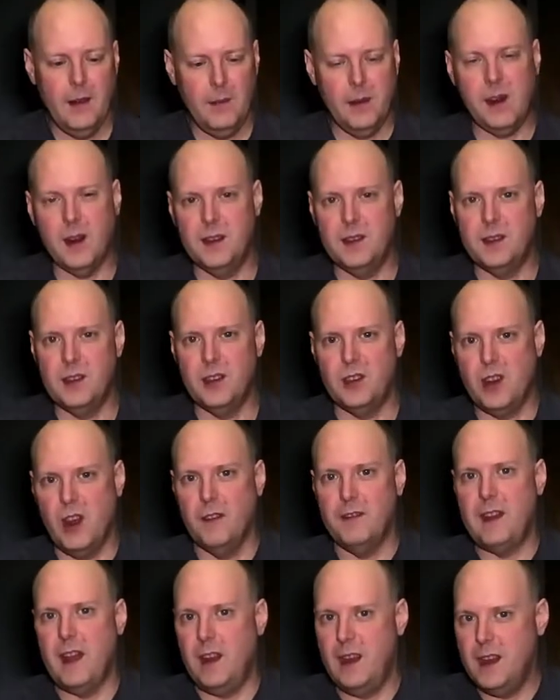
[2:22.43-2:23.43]
because the
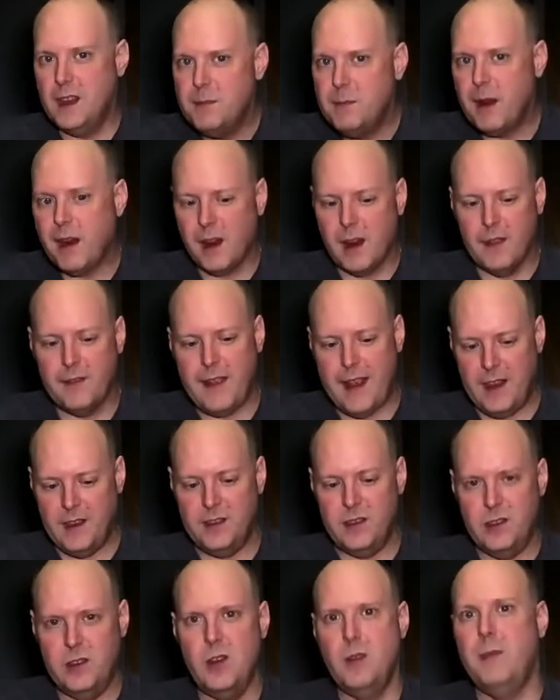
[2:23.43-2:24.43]
shelf that is big enough
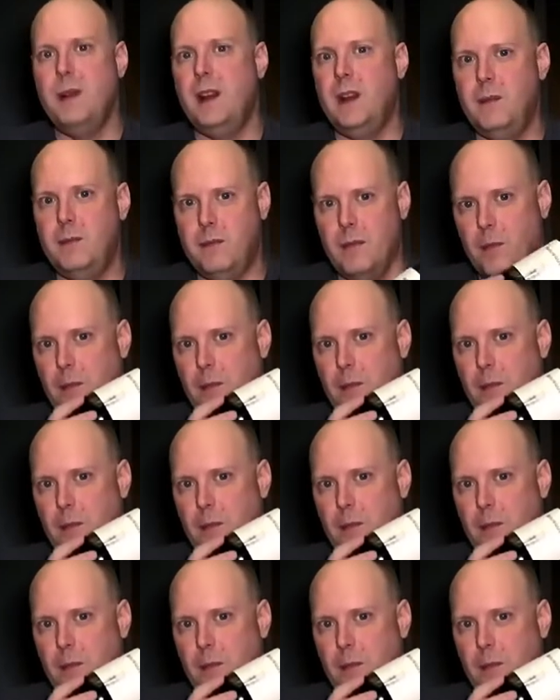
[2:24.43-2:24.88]
has too many